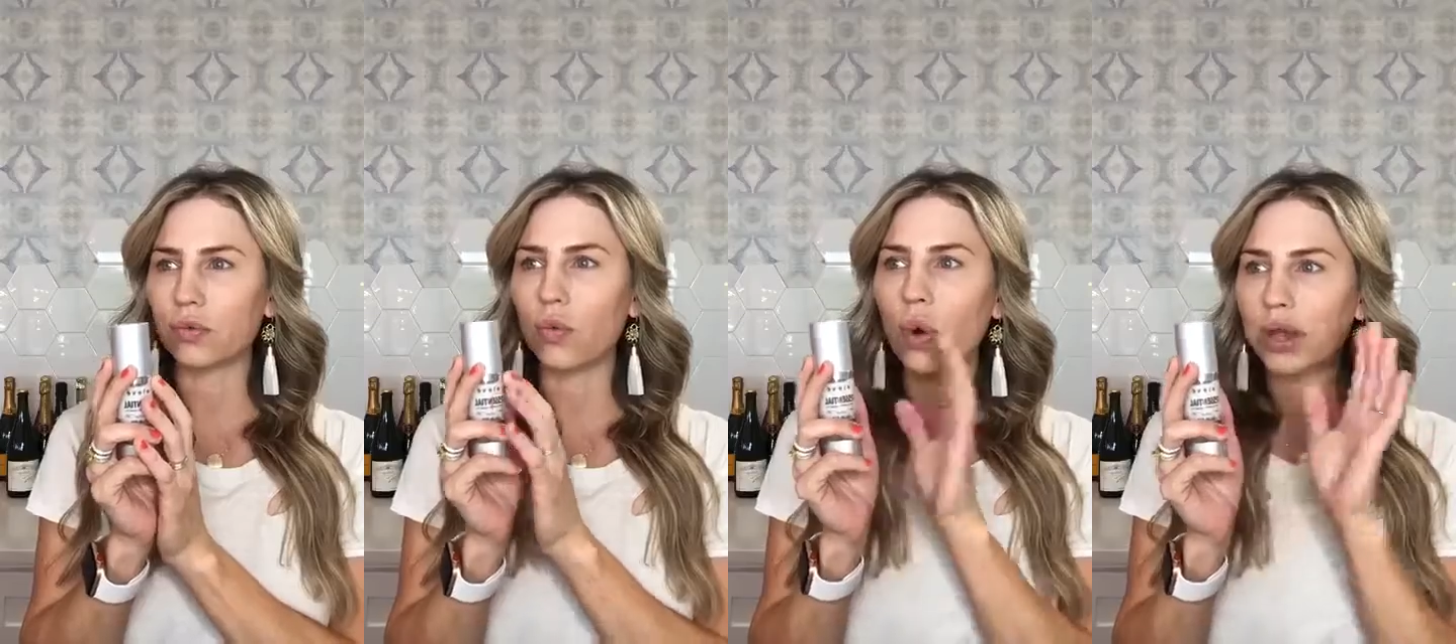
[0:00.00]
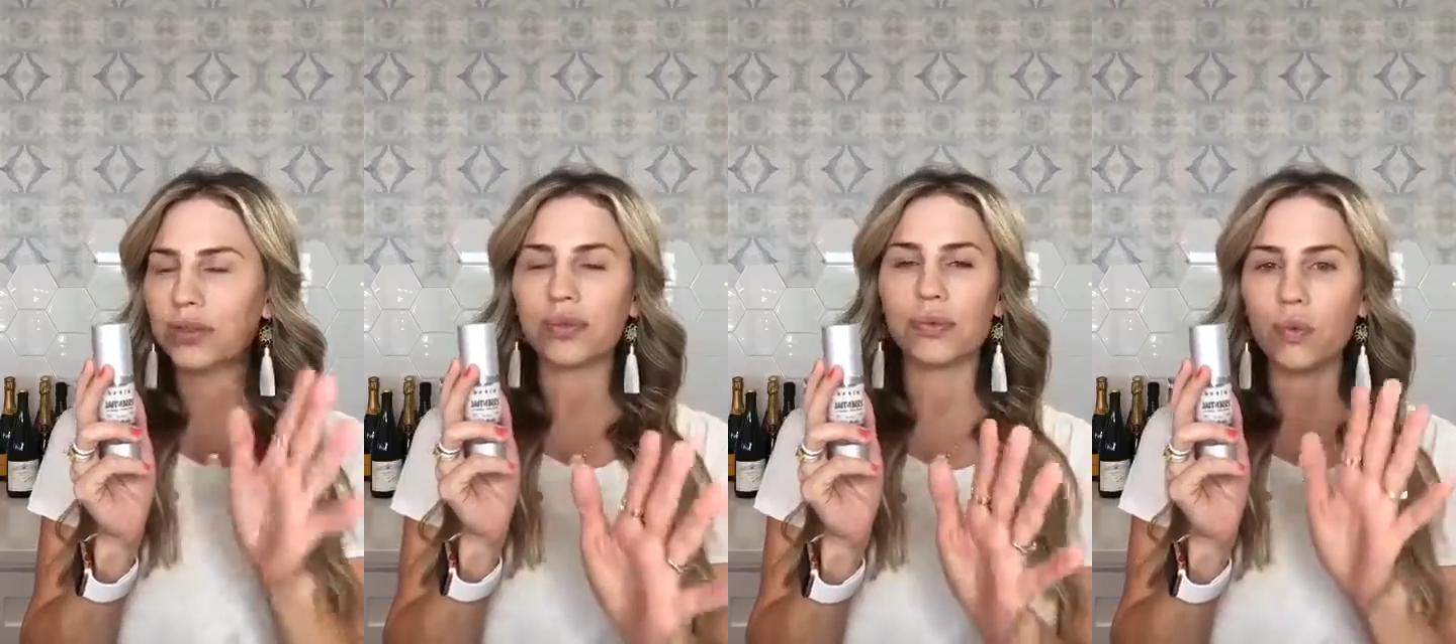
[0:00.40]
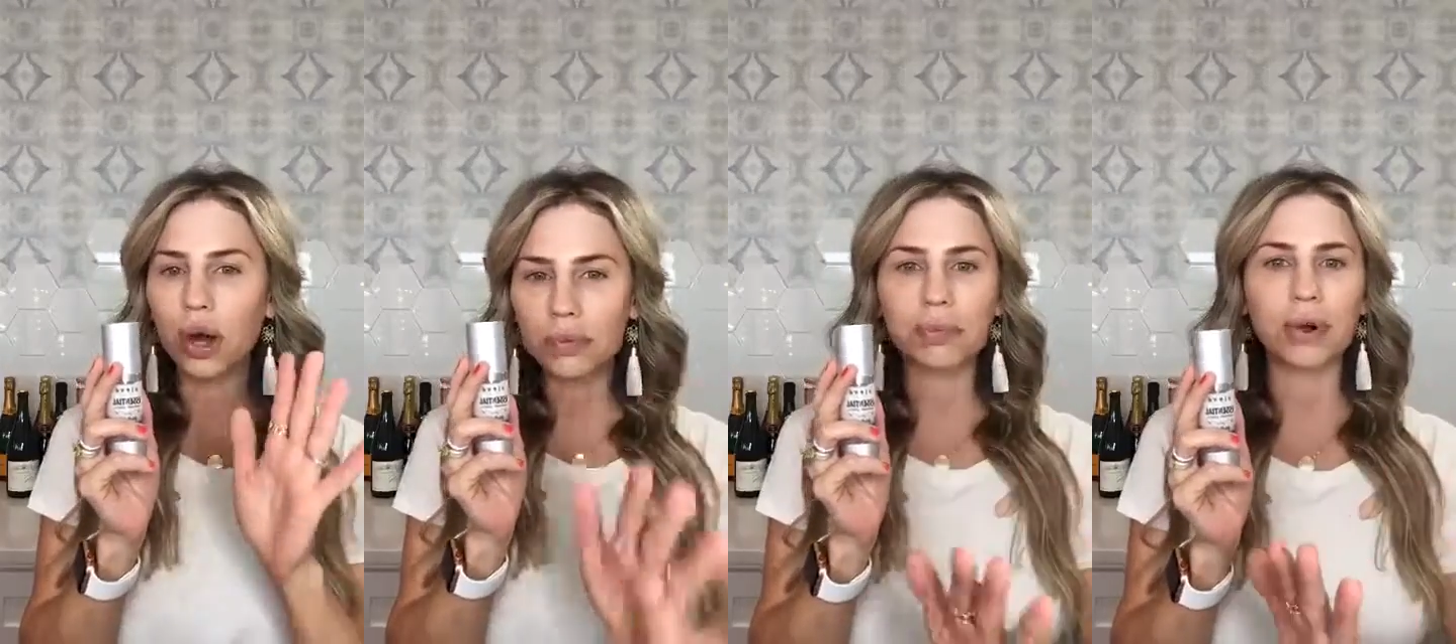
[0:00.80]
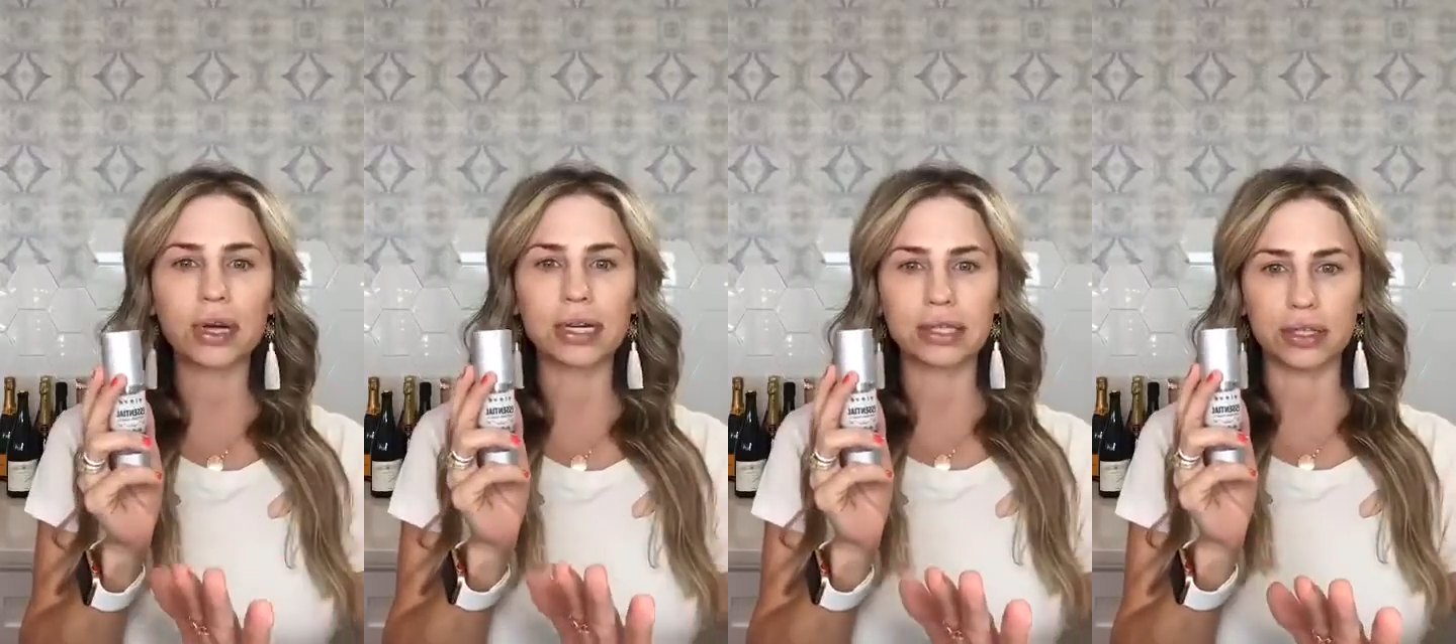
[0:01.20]
one
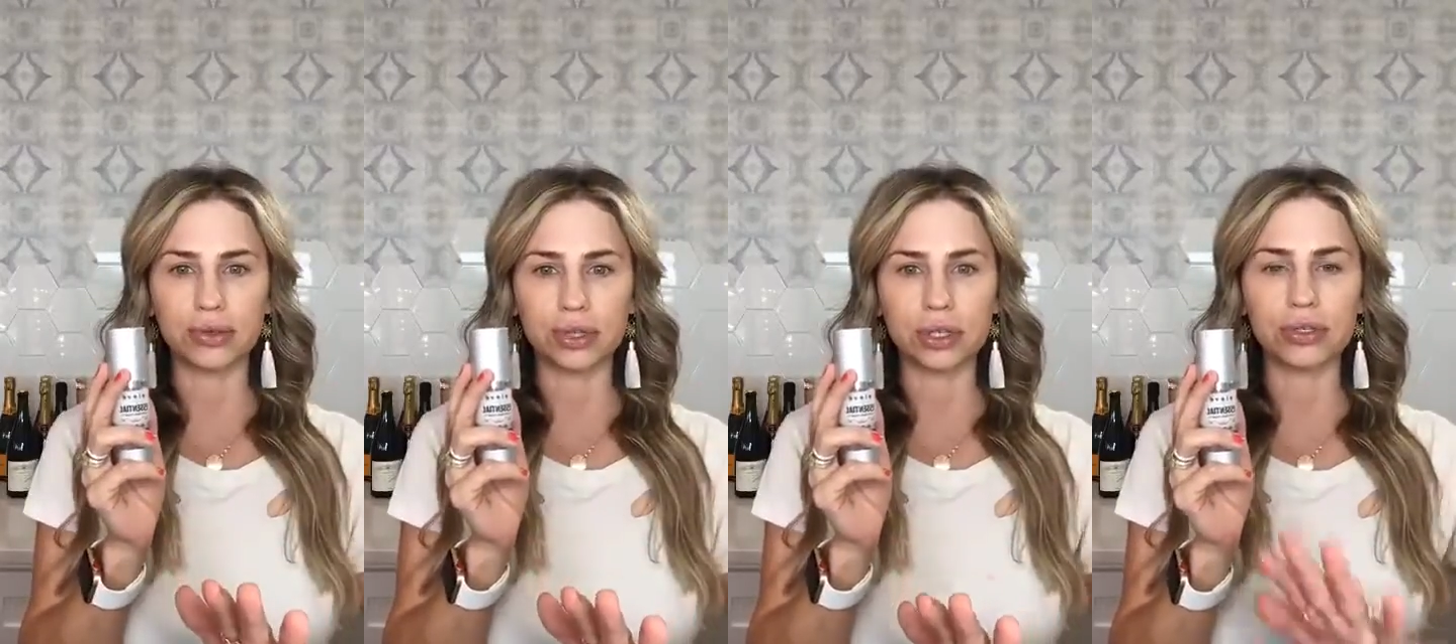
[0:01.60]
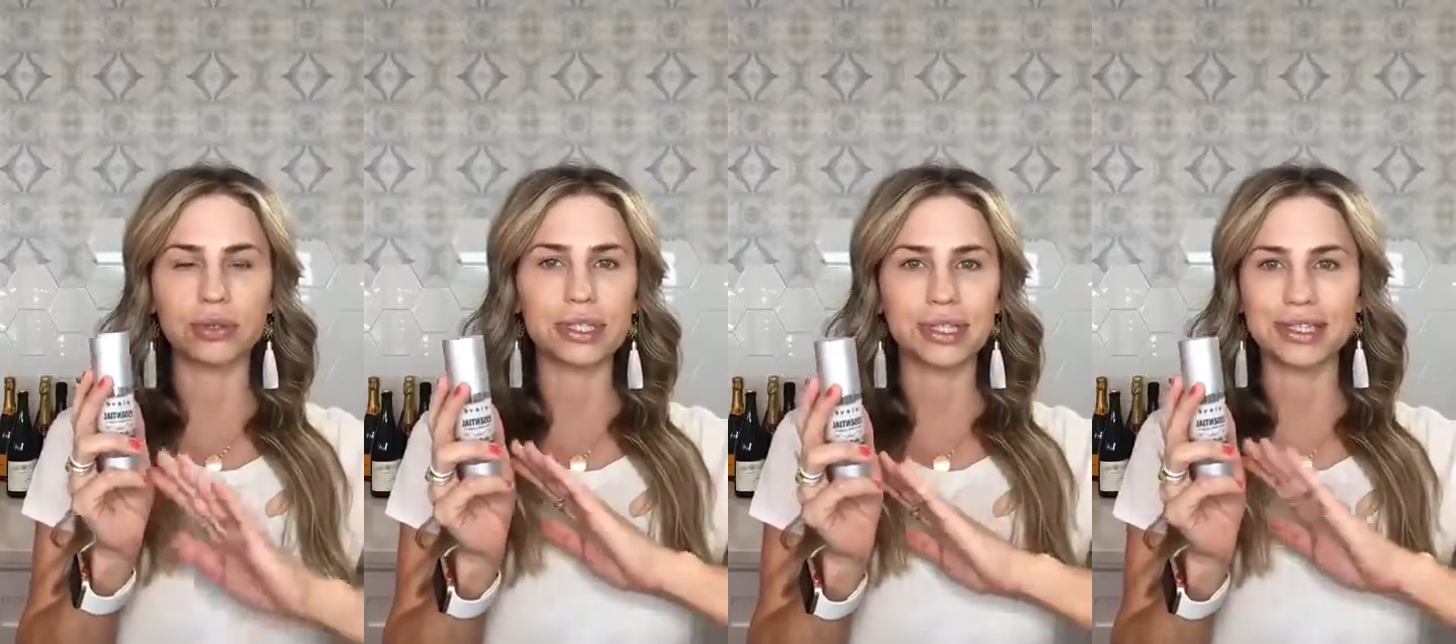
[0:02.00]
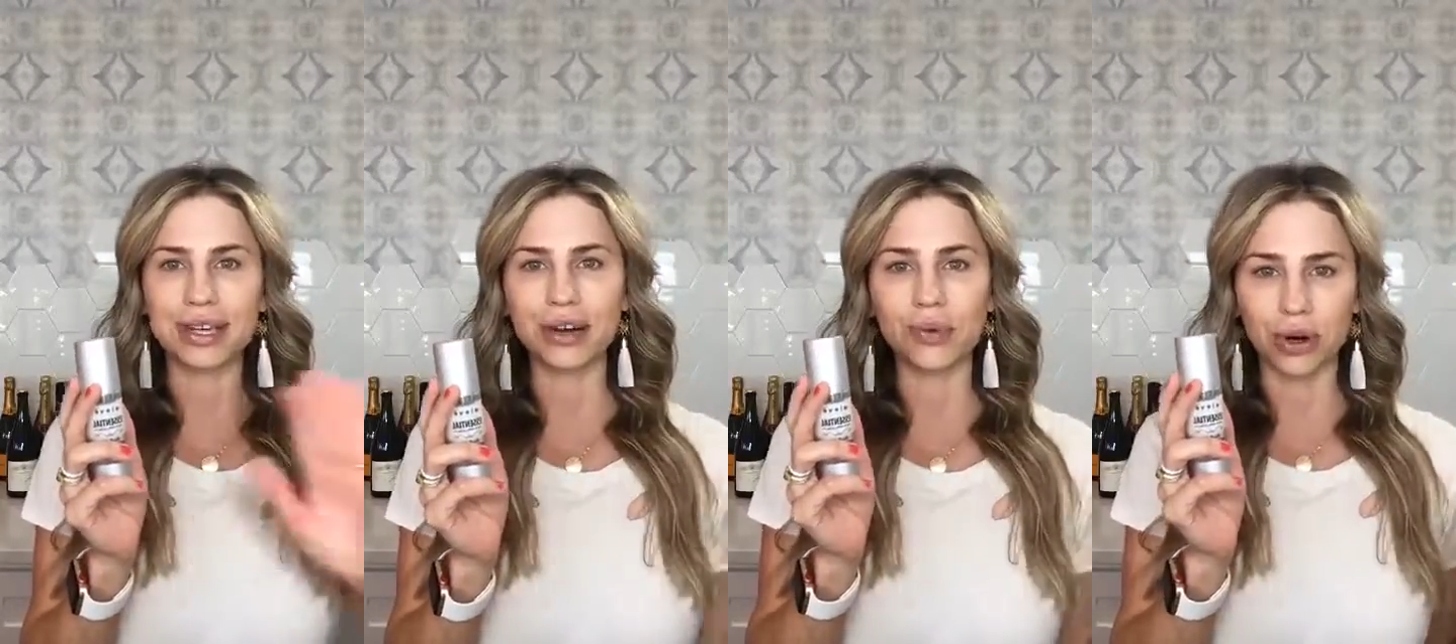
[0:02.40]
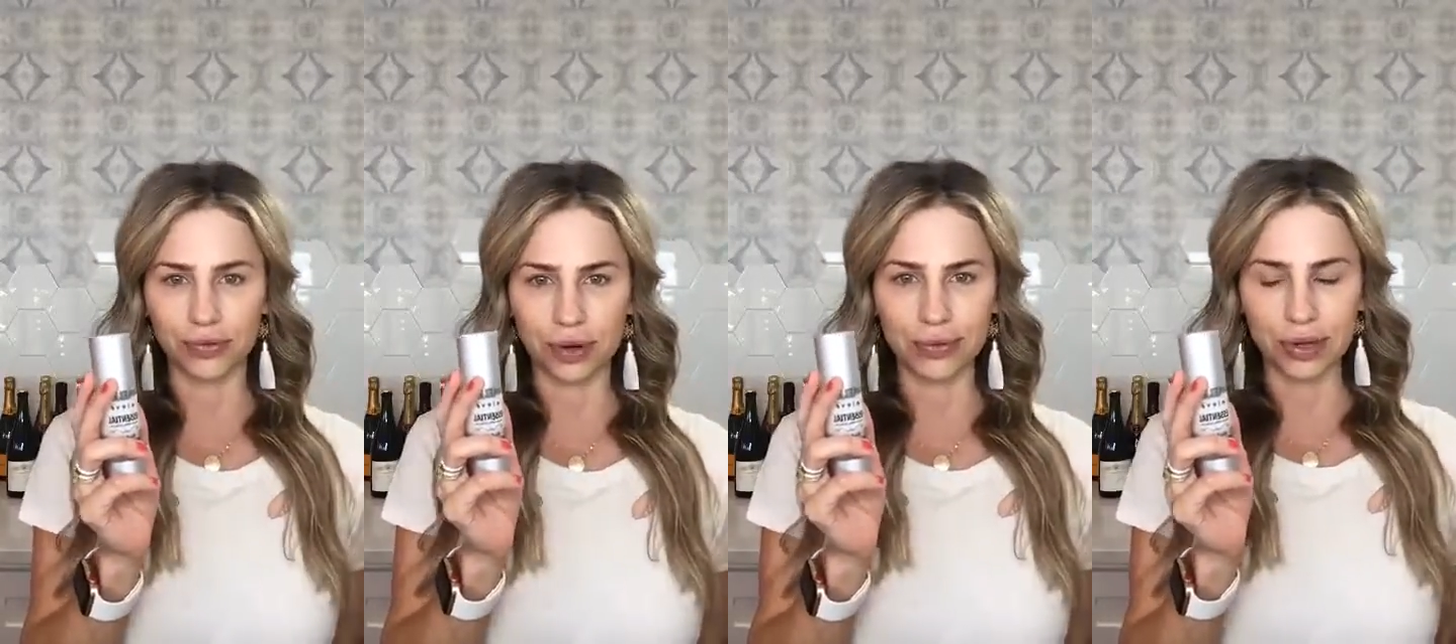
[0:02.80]
product that you can use that's gonna work
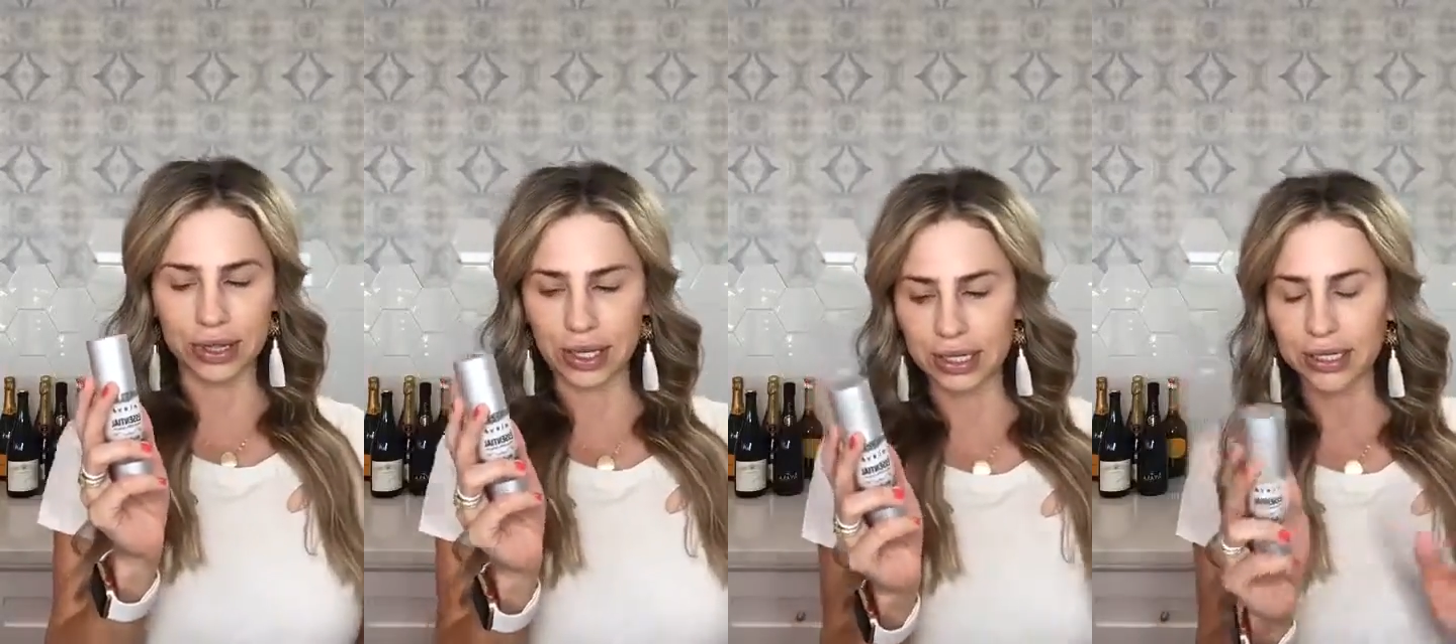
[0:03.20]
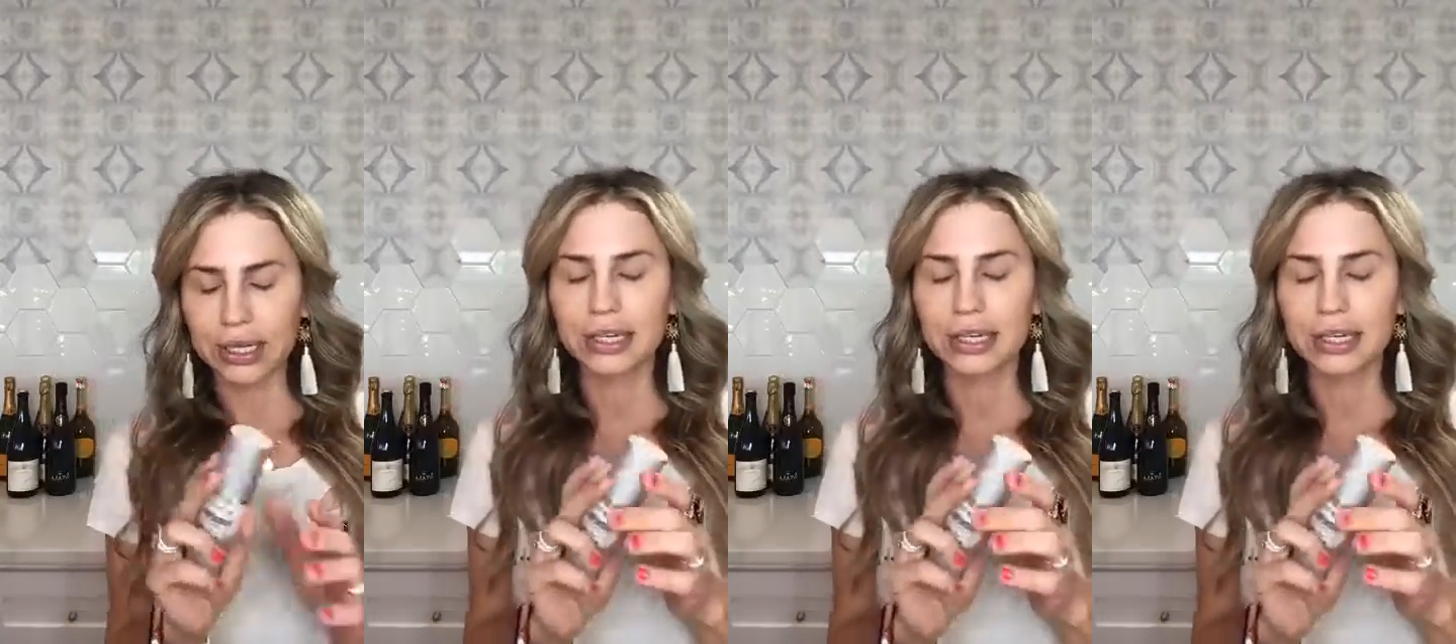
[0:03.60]
for everything.